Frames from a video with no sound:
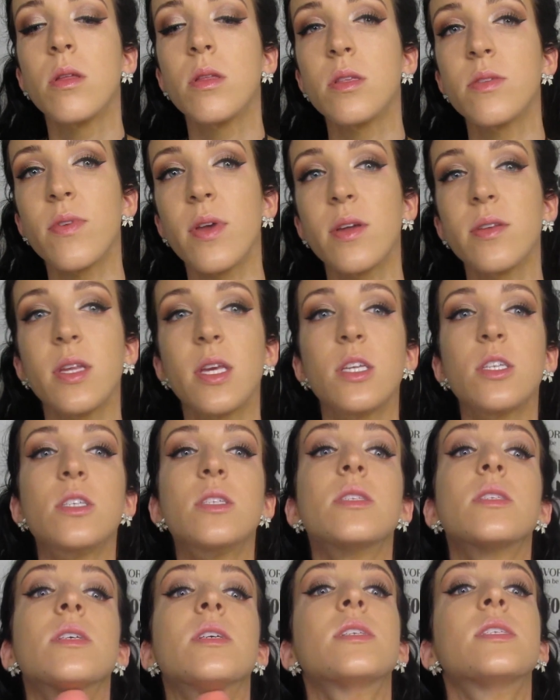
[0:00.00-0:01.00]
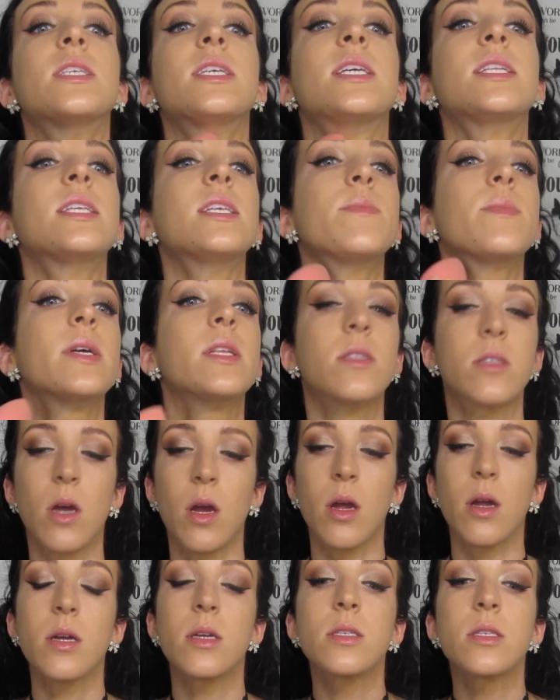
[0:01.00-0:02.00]
This foundation's a teeny bit
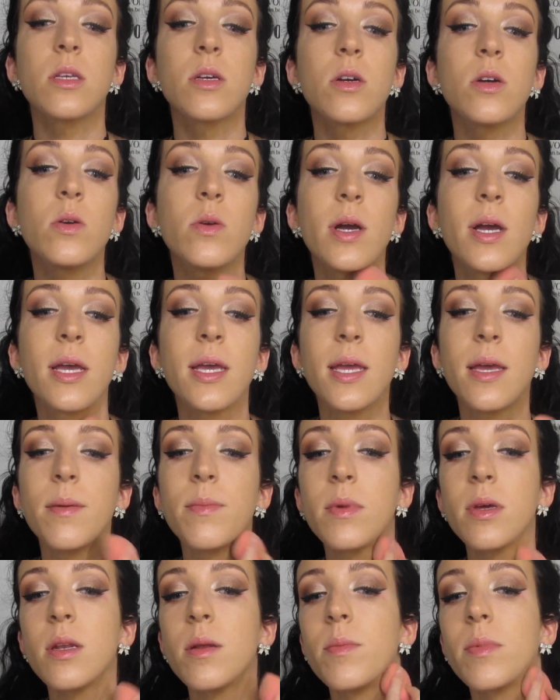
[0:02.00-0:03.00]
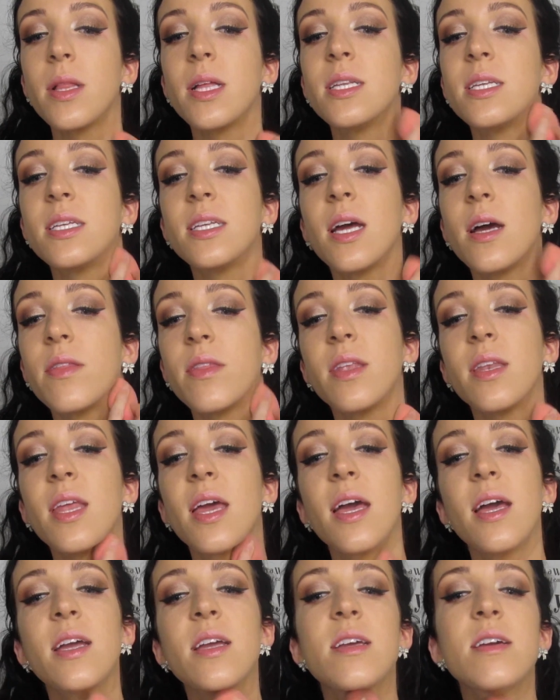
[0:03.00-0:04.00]
dark, so I am gonna blend it down the
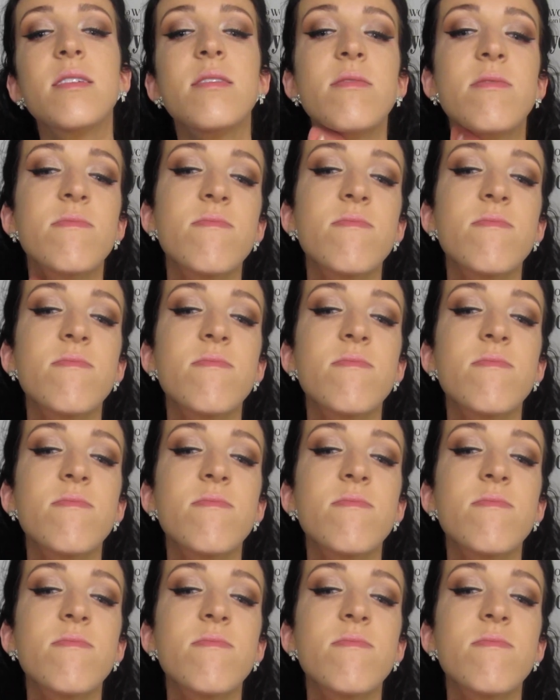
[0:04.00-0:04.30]
neck.